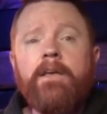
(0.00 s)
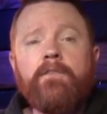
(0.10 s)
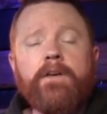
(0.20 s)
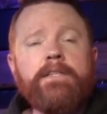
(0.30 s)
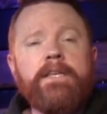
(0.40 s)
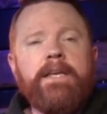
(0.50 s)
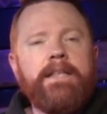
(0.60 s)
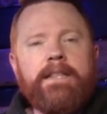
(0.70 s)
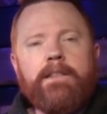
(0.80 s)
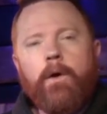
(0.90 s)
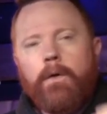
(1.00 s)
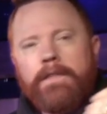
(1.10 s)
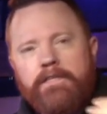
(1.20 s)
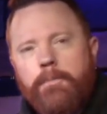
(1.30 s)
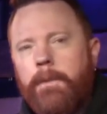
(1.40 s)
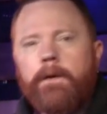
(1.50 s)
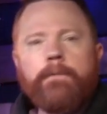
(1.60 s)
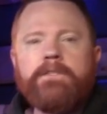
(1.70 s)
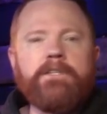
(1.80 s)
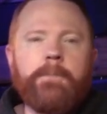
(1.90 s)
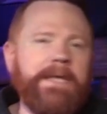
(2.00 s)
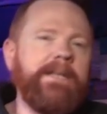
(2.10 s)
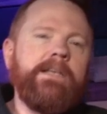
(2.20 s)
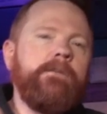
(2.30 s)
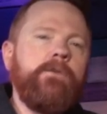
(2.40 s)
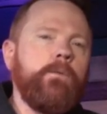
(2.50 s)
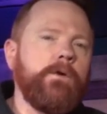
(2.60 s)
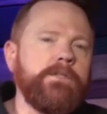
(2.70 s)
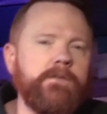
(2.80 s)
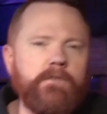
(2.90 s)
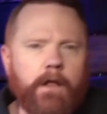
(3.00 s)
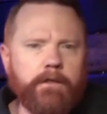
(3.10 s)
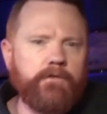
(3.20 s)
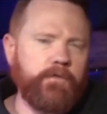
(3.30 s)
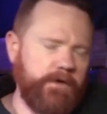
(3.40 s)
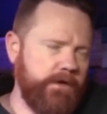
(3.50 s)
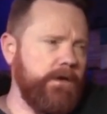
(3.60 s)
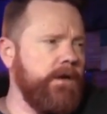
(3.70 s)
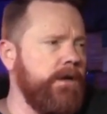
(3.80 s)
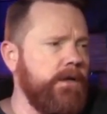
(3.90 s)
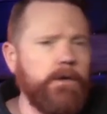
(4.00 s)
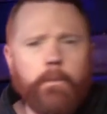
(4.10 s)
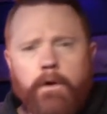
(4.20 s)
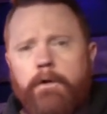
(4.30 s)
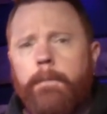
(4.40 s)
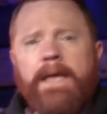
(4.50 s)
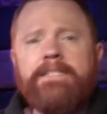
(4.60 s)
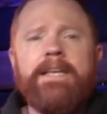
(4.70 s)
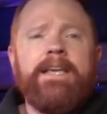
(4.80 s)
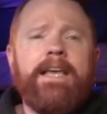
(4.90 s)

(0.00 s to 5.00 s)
Friends, that the Holy Spirit would just begin to give you words of knowledge for your workmates.